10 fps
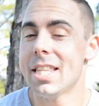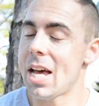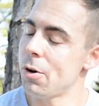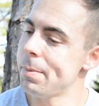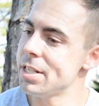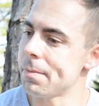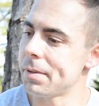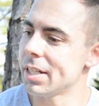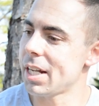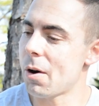That would be
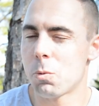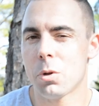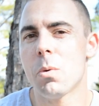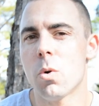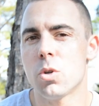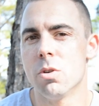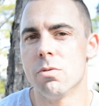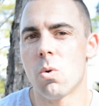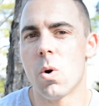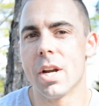something I would really want to
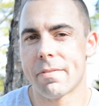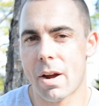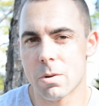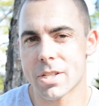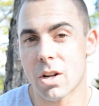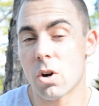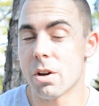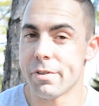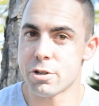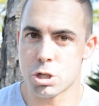avoid if I was out on an
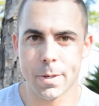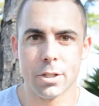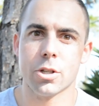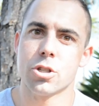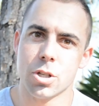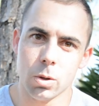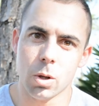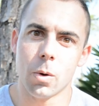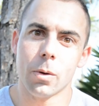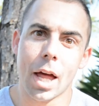adventure, especially
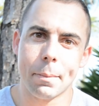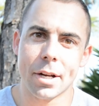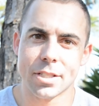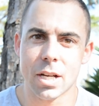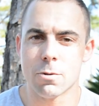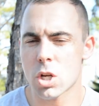solo like myself.